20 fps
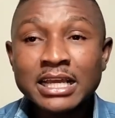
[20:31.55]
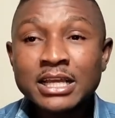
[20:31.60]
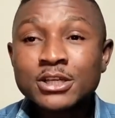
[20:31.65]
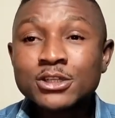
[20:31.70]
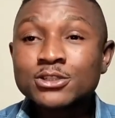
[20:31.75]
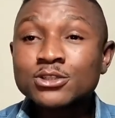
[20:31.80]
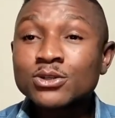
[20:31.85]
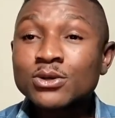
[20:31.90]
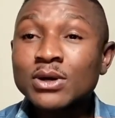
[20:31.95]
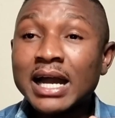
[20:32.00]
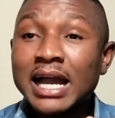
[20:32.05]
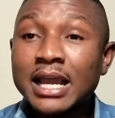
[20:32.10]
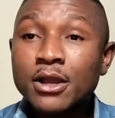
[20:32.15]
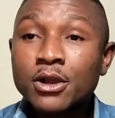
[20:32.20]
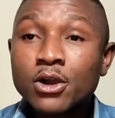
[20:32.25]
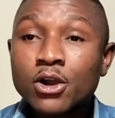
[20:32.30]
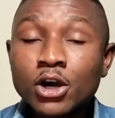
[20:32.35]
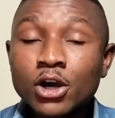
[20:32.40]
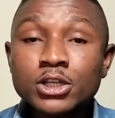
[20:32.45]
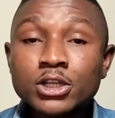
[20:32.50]
So I
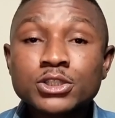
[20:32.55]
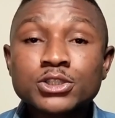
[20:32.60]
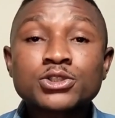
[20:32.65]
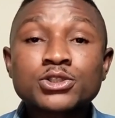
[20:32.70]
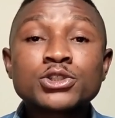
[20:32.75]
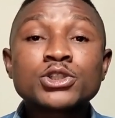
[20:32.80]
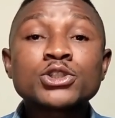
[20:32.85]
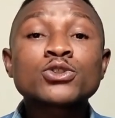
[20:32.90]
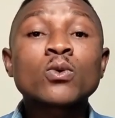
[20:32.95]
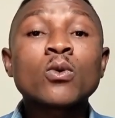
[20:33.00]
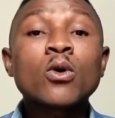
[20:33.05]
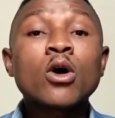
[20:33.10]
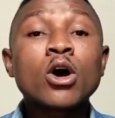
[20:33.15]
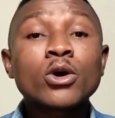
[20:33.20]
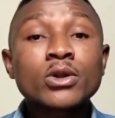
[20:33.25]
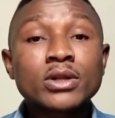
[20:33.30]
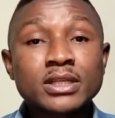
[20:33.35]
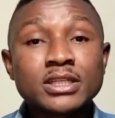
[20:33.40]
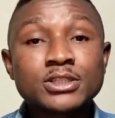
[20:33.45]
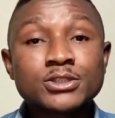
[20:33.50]
got into this
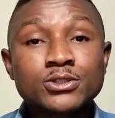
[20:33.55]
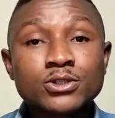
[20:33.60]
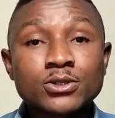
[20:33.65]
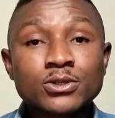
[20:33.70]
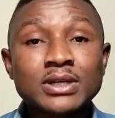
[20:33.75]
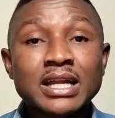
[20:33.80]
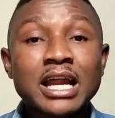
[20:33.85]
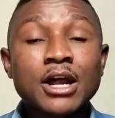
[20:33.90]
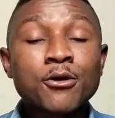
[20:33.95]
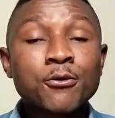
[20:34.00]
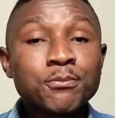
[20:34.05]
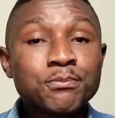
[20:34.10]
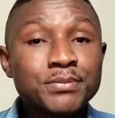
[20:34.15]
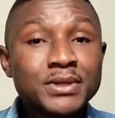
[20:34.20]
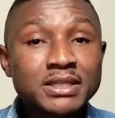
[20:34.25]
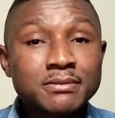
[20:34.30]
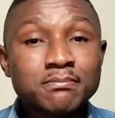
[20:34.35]
worldly sorrow that I'll beat